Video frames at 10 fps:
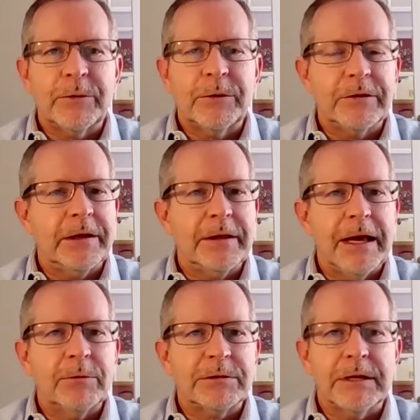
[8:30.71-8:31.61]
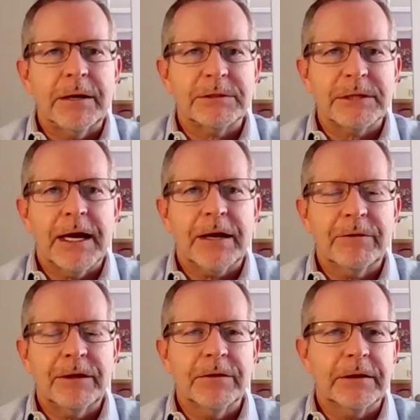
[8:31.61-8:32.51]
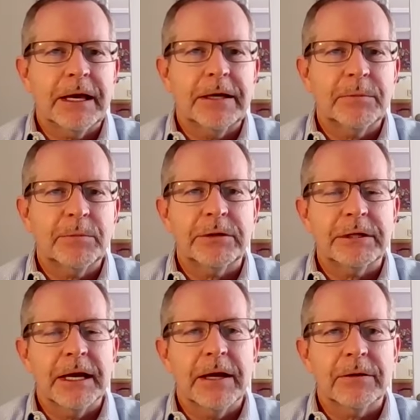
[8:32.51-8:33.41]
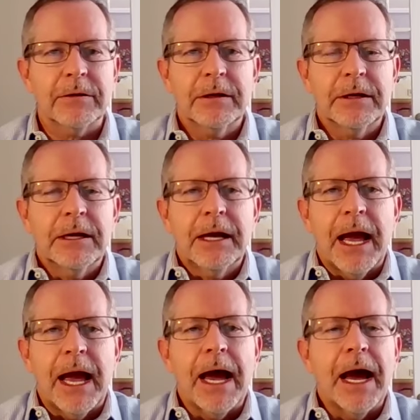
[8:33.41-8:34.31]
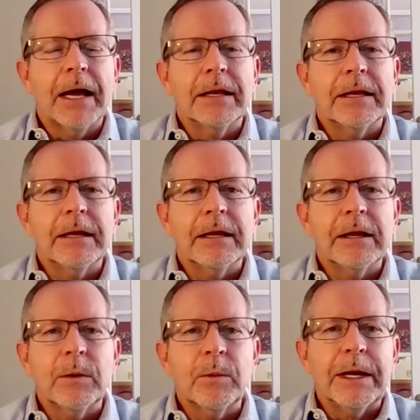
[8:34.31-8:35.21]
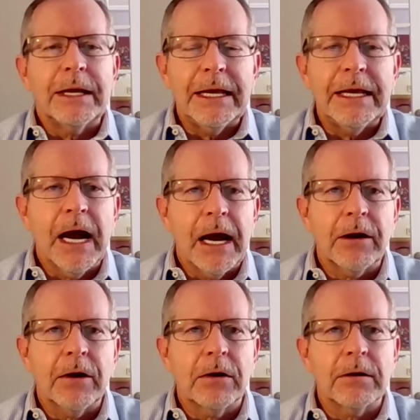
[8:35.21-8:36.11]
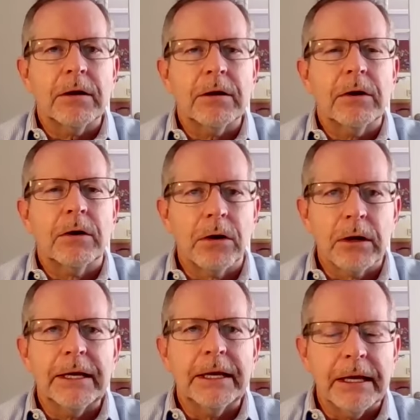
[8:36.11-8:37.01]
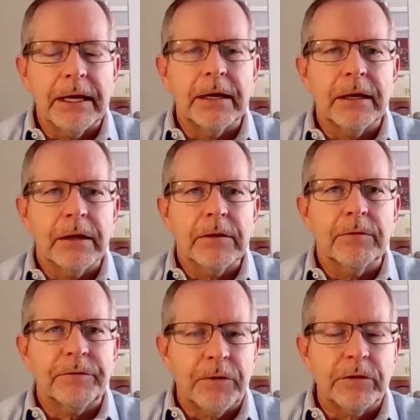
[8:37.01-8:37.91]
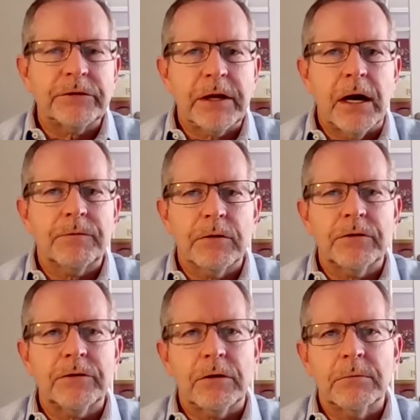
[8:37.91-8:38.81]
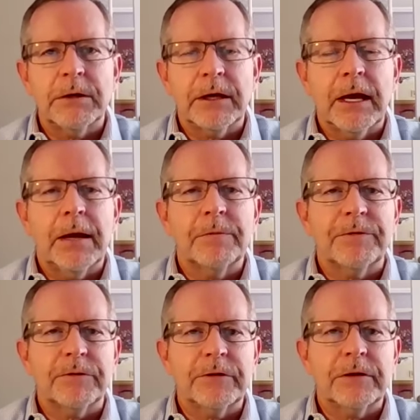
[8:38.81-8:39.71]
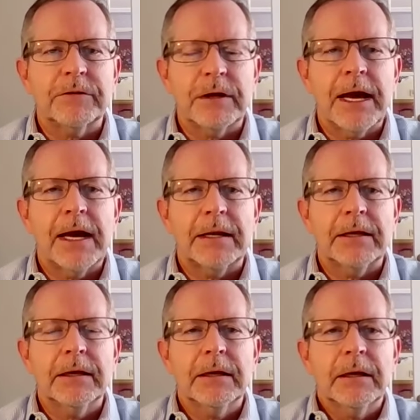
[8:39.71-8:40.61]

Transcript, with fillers: It was it, that was that was a heck of a year that Kenyon put together. And when he got hurt early in the first conference tournament game for Cincinnati.